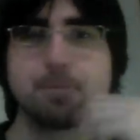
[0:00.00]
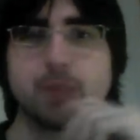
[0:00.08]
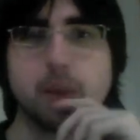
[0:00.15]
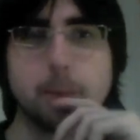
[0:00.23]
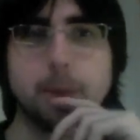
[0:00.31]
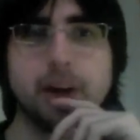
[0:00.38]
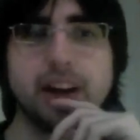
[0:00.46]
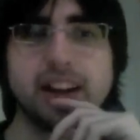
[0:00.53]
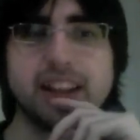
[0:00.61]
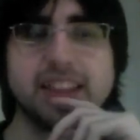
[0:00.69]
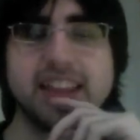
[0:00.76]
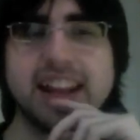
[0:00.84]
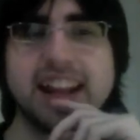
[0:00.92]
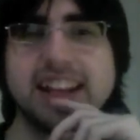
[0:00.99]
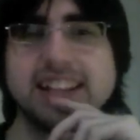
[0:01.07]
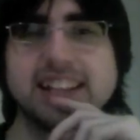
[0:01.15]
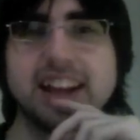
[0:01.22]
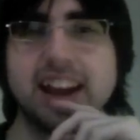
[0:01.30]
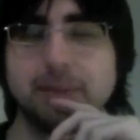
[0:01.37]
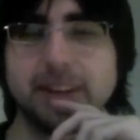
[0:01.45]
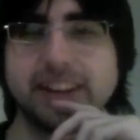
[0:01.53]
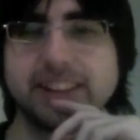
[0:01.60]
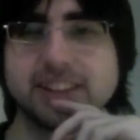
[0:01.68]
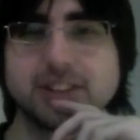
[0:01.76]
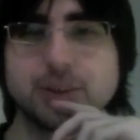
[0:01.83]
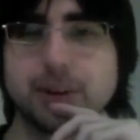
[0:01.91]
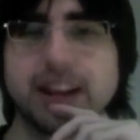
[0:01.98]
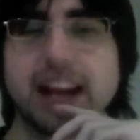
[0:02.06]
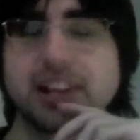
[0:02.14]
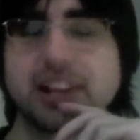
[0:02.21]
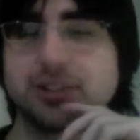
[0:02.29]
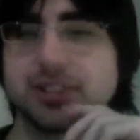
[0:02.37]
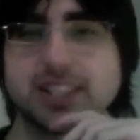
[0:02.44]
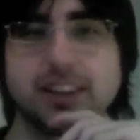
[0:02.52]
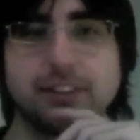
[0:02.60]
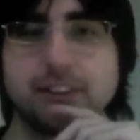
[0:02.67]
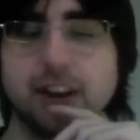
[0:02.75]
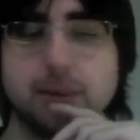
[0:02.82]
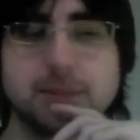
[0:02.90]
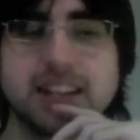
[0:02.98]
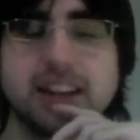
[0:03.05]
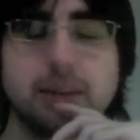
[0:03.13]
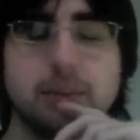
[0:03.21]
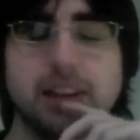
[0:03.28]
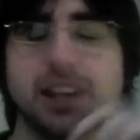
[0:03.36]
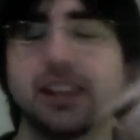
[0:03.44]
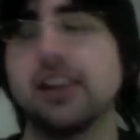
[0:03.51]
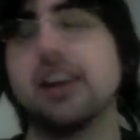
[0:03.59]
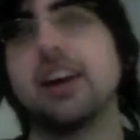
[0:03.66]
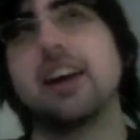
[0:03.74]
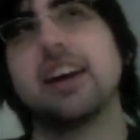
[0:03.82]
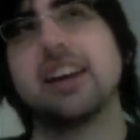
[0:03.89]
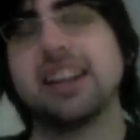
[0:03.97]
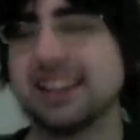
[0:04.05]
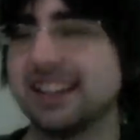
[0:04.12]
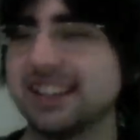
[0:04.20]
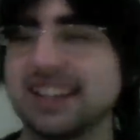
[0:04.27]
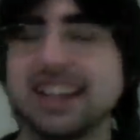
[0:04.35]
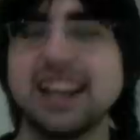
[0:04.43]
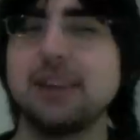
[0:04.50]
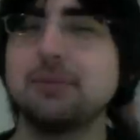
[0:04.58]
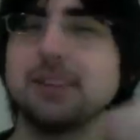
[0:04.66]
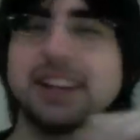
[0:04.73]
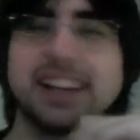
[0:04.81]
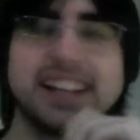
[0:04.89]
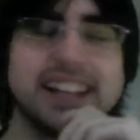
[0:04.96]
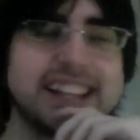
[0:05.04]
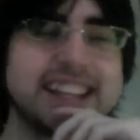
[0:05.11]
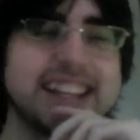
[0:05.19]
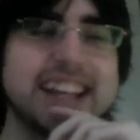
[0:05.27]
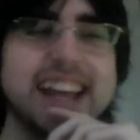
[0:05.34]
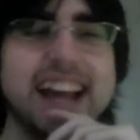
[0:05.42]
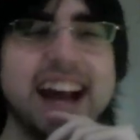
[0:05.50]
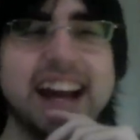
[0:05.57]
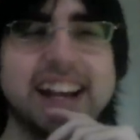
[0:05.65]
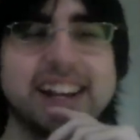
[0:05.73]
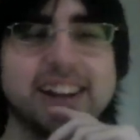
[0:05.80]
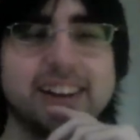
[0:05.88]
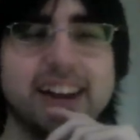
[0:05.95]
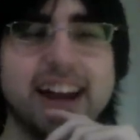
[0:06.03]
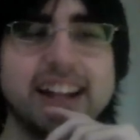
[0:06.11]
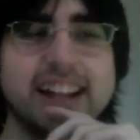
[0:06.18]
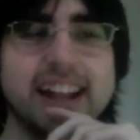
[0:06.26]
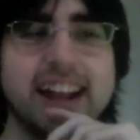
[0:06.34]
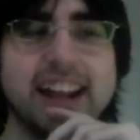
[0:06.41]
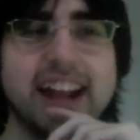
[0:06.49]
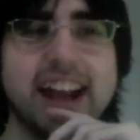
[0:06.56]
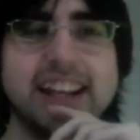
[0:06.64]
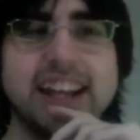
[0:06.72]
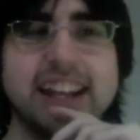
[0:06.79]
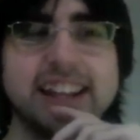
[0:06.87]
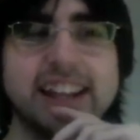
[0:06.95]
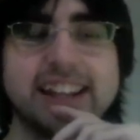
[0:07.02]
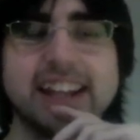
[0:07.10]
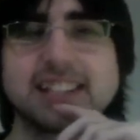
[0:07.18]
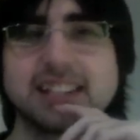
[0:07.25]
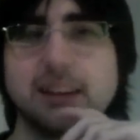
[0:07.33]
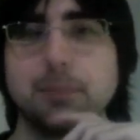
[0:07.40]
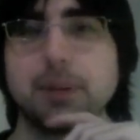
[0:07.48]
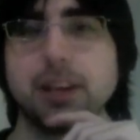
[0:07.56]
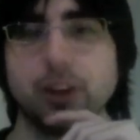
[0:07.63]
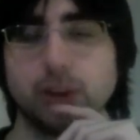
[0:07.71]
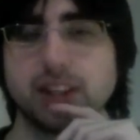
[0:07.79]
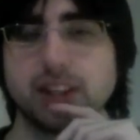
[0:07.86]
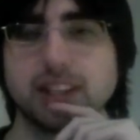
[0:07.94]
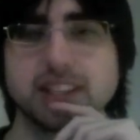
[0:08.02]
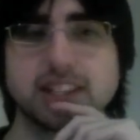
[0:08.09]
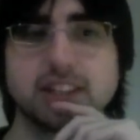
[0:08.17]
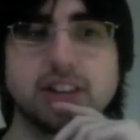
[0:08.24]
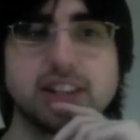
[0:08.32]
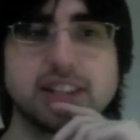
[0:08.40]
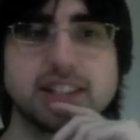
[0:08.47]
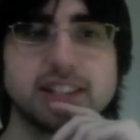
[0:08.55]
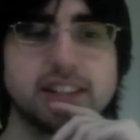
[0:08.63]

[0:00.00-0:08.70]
But then anytime like the supernatural stuff comes in, I'm like, damn, like I don't know. I get like that's the appeal with this series.